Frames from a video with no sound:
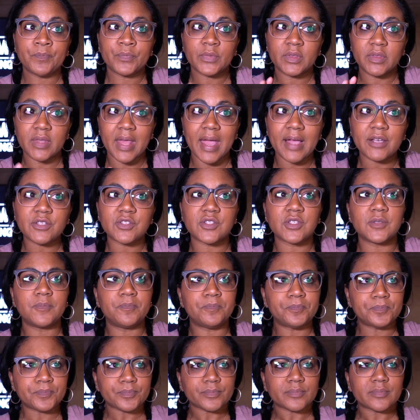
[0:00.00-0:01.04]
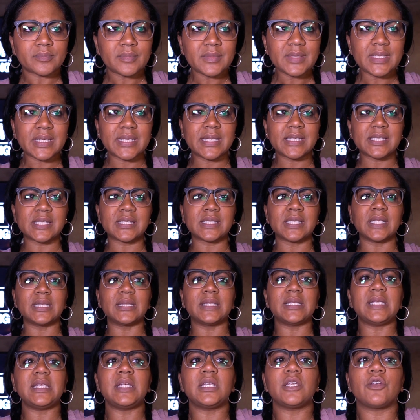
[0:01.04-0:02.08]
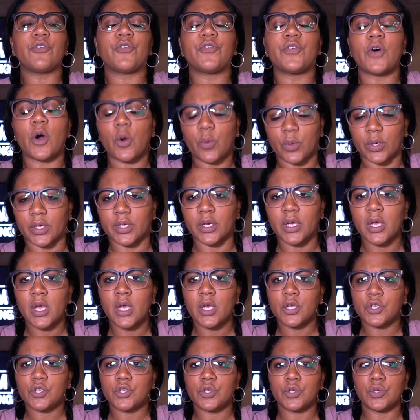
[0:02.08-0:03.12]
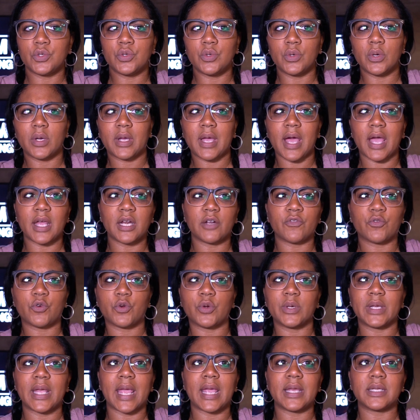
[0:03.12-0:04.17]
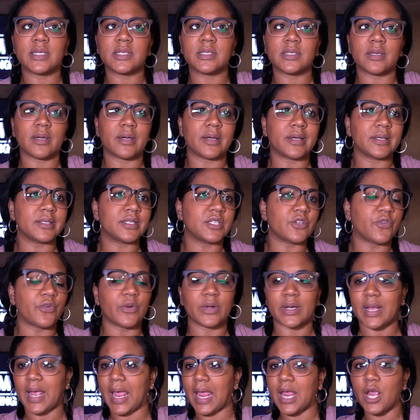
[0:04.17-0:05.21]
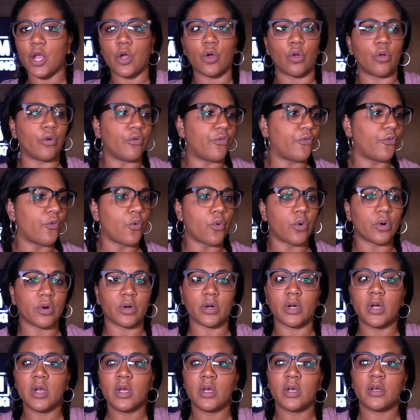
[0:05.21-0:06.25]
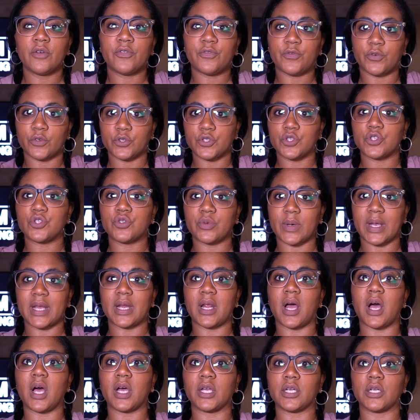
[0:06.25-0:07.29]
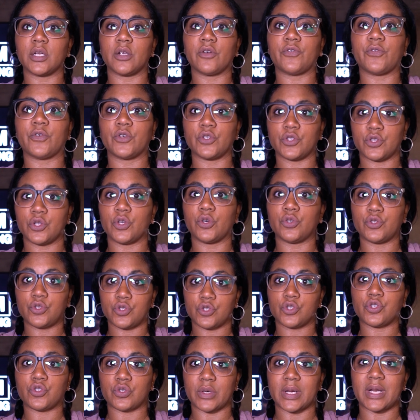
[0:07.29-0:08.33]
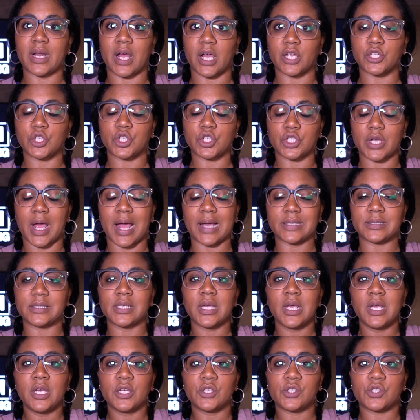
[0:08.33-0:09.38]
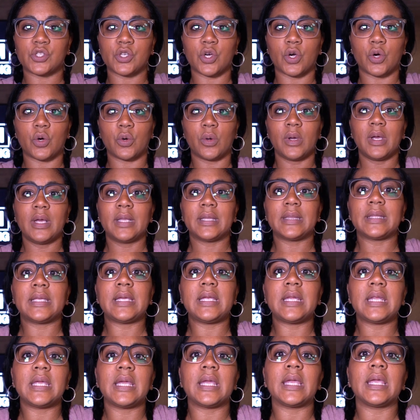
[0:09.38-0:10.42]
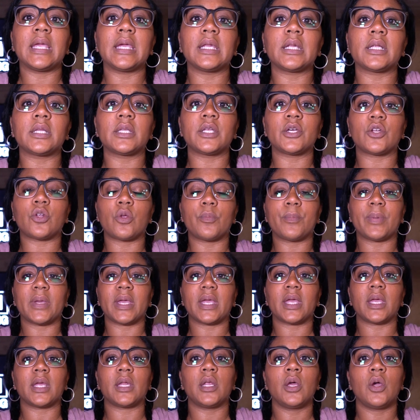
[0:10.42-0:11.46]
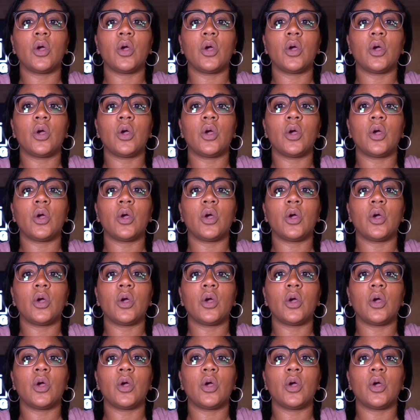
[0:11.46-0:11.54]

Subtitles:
Next is to lean forward to kind of create a different angle for those straight on shots. So leaning in a little bit,